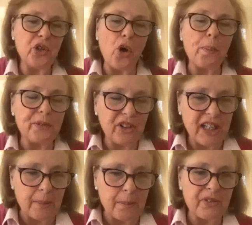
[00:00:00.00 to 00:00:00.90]
top
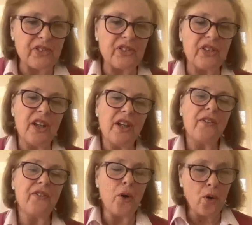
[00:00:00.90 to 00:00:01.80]
tips
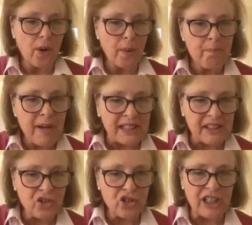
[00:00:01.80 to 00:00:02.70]
for
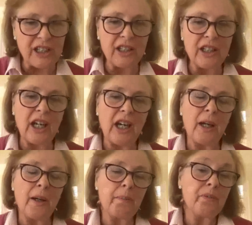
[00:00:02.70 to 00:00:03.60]
managing
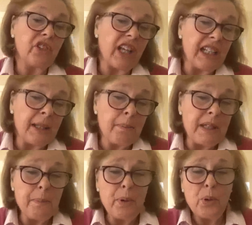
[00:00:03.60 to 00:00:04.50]
telling
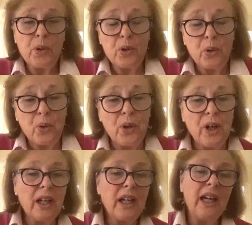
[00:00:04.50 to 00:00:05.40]
people, or
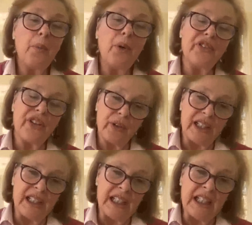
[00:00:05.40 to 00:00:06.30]
was there
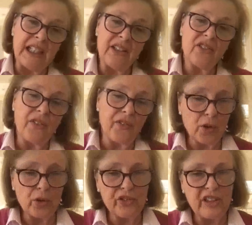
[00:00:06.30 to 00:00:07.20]
any
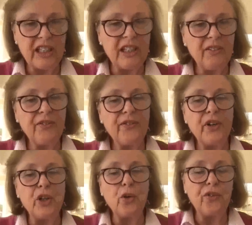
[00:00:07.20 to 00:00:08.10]
difficulty for
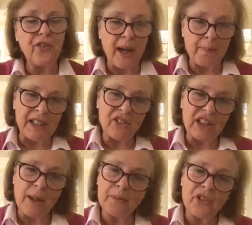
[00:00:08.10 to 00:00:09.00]
your family to
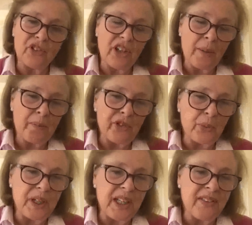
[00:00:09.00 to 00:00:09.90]
come to terms
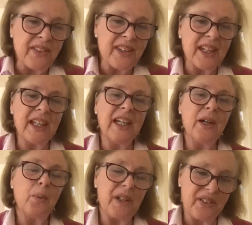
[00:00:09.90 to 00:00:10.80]
with
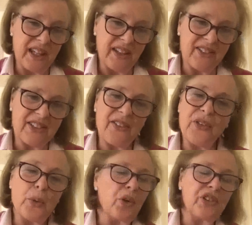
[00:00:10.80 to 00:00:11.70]
this? Have
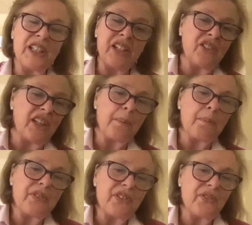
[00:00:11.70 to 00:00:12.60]
you got any
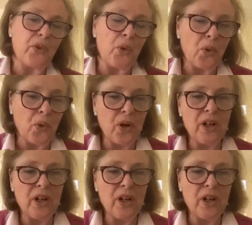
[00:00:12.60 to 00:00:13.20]
tips for?